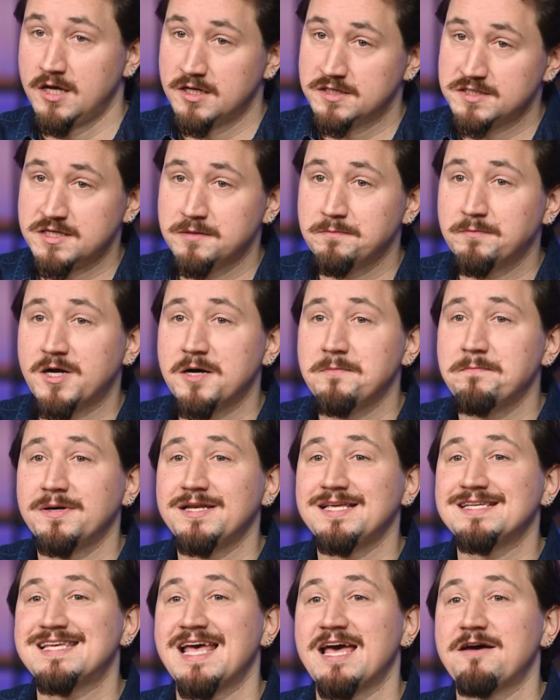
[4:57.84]
Some
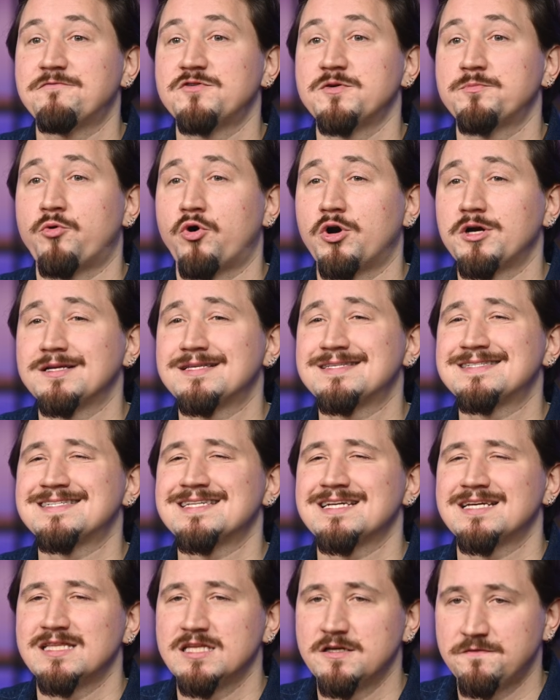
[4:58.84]
companies have reported
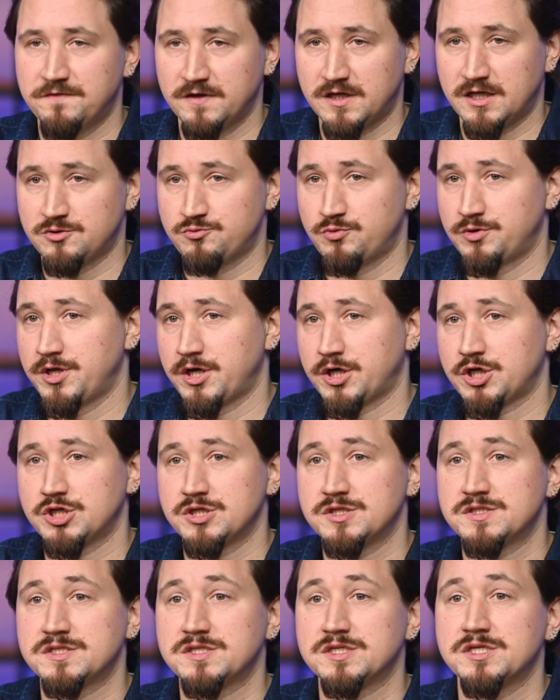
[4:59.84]
significant
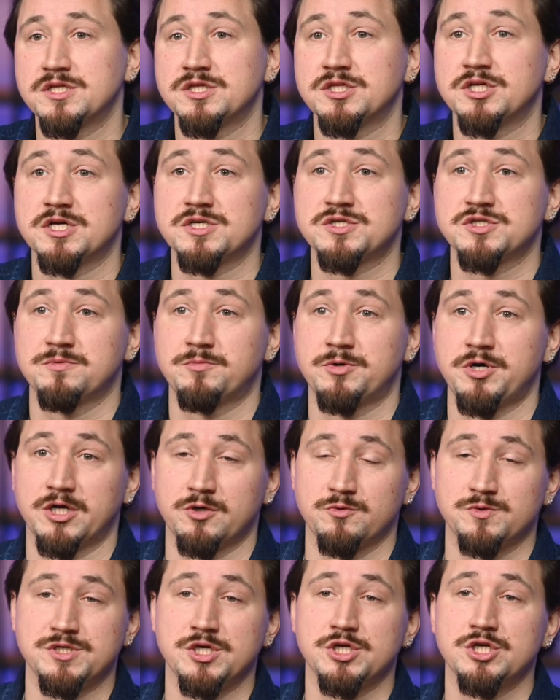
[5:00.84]
reductions in customer
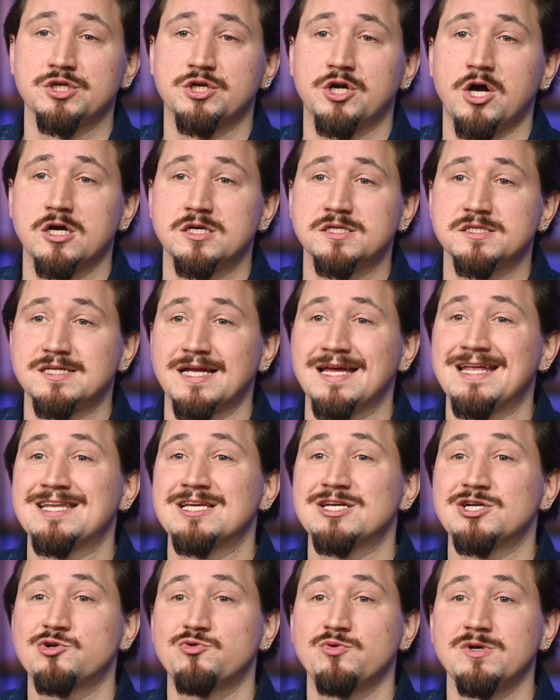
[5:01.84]
acquisition costs and
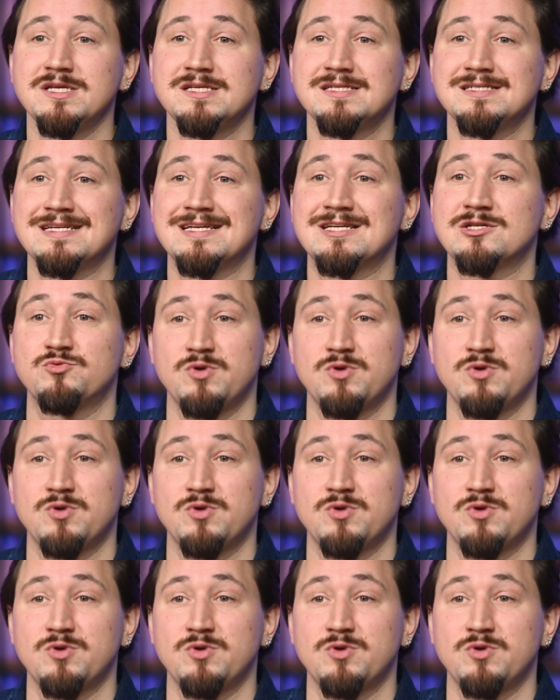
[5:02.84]
increase in